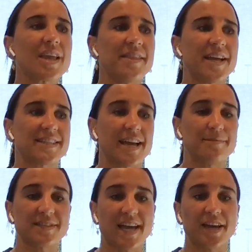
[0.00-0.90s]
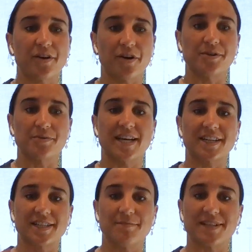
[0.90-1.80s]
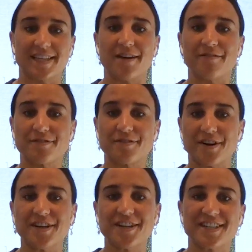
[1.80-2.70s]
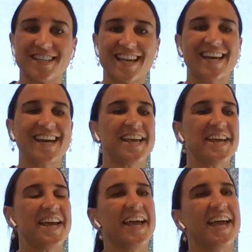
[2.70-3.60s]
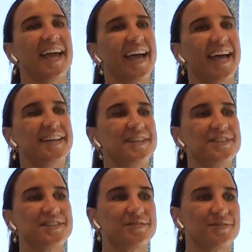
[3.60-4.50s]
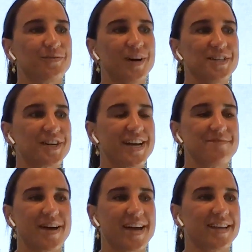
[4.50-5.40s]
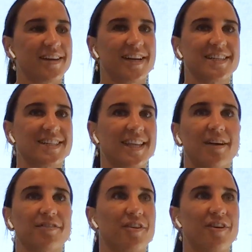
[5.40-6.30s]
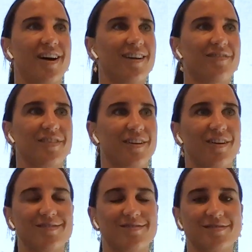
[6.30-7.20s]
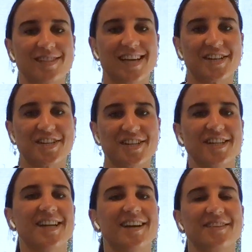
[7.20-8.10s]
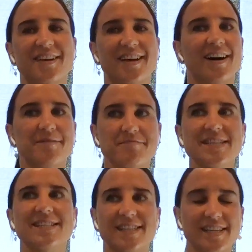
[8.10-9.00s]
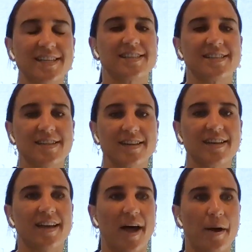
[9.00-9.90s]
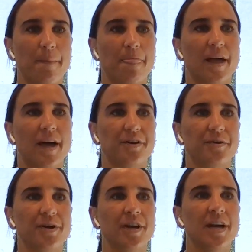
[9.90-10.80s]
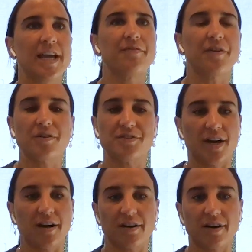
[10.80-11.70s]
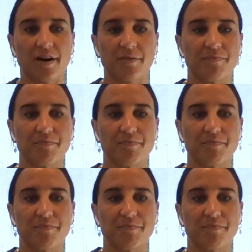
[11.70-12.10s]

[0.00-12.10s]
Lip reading: and that same state coach was actually my Sandford coach then. And one training back, and I just laughed so hard for the whole session. And I was like, I miss this. If I was younger, I